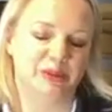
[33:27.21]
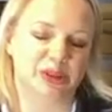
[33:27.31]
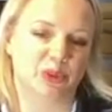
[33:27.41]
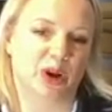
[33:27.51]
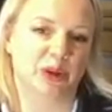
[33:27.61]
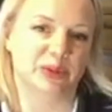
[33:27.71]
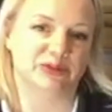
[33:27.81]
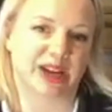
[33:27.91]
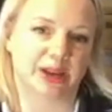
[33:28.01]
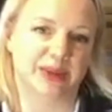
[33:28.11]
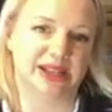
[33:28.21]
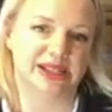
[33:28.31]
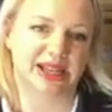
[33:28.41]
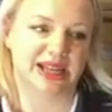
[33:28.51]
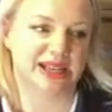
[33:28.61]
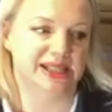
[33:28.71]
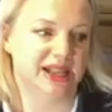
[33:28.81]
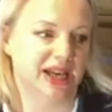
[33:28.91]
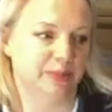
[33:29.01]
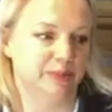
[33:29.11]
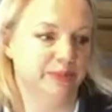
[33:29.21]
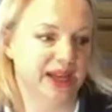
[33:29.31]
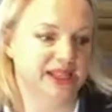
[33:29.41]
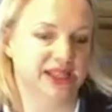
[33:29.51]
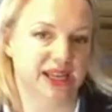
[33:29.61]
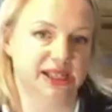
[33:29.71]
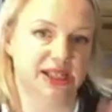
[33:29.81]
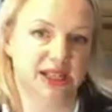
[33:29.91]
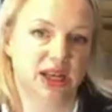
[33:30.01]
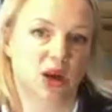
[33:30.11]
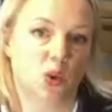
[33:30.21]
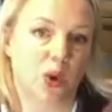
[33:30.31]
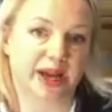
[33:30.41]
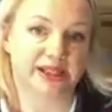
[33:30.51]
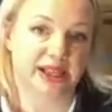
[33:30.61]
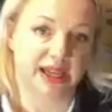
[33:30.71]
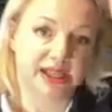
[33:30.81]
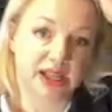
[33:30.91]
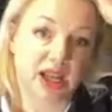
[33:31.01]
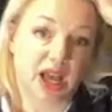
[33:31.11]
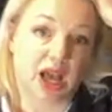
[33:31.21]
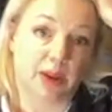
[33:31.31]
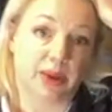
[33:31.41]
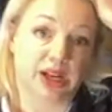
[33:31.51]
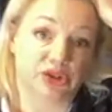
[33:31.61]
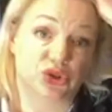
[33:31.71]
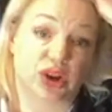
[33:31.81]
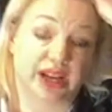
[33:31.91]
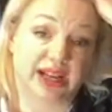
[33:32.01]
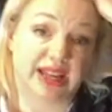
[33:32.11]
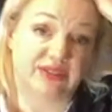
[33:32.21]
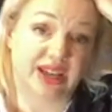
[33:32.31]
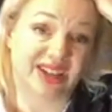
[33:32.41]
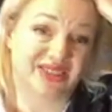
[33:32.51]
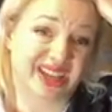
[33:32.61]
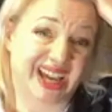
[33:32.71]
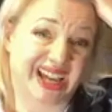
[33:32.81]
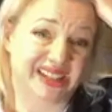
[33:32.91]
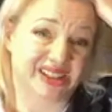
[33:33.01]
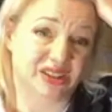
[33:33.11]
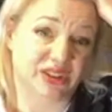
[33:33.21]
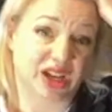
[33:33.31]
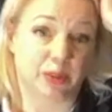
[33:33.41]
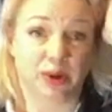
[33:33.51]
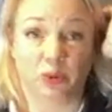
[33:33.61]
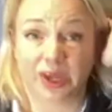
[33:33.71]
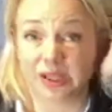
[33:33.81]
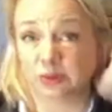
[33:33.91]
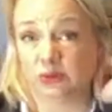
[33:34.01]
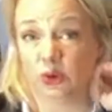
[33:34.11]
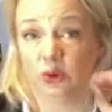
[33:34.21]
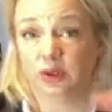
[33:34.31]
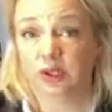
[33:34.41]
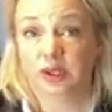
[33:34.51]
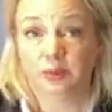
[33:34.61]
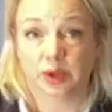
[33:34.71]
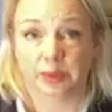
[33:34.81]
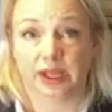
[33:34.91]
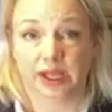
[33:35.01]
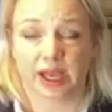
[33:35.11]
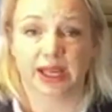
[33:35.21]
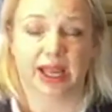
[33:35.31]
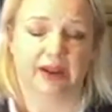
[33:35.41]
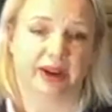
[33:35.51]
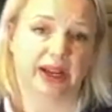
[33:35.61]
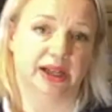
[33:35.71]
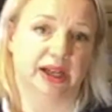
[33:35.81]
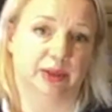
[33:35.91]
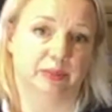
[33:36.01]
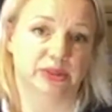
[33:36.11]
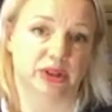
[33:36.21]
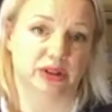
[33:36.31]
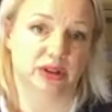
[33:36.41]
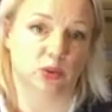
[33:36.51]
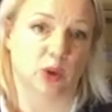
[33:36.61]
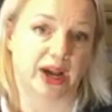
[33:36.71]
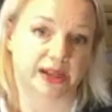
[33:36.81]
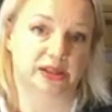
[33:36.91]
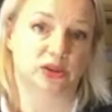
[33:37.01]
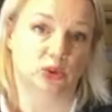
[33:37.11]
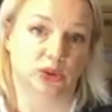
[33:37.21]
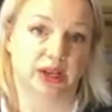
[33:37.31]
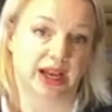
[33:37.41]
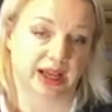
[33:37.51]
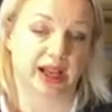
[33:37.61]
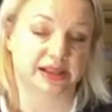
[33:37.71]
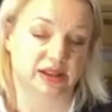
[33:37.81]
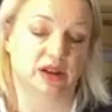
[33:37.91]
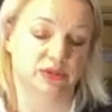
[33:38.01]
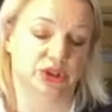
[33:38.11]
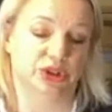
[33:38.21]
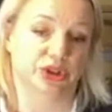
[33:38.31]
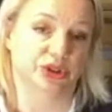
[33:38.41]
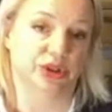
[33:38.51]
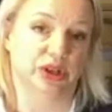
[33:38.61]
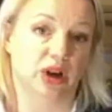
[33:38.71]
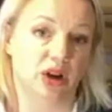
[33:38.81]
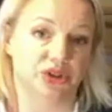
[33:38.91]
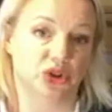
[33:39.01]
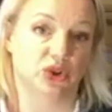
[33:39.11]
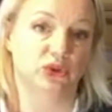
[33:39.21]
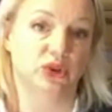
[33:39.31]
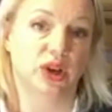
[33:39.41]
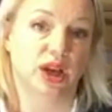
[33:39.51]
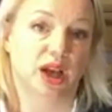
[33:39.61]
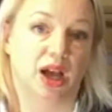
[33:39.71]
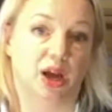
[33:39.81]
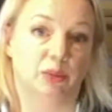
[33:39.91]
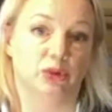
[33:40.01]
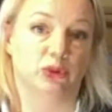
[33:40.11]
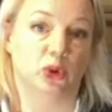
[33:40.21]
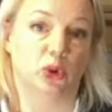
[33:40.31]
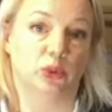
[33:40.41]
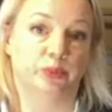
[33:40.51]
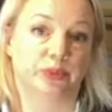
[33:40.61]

So what I would recommend is paint it, wax it, and try and leave it, if you can, sort of a couple of weeks before puppy can get near it, so that the wax or the lacquer has time to cure and harden off before.